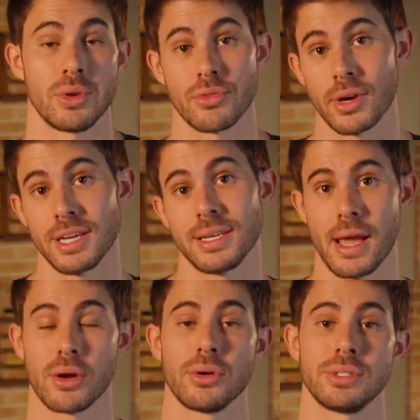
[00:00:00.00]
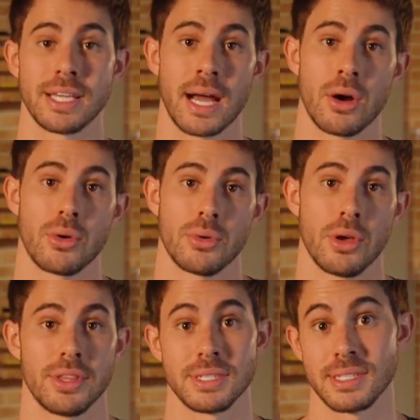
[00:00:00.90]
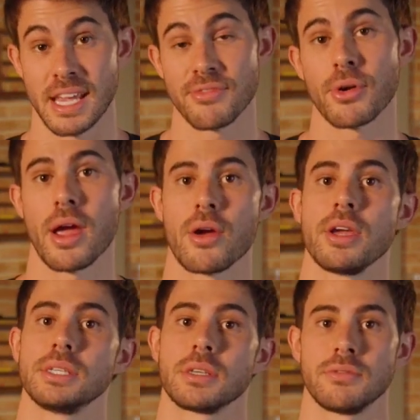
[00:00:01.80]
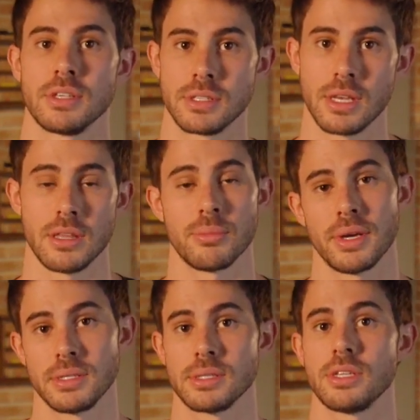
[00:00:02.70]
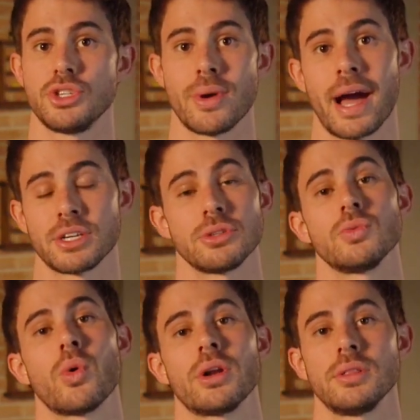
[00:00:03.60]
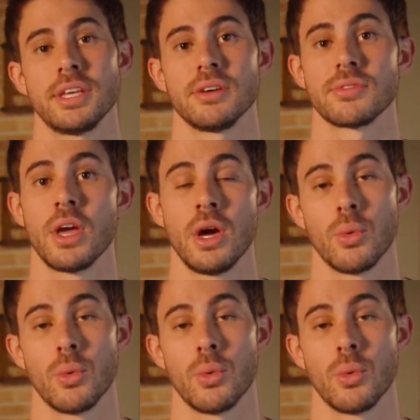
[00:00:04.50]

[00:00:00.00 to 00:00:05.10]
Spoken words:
we've already narrowed down the safer areas of the city, the places that you actually would want to live.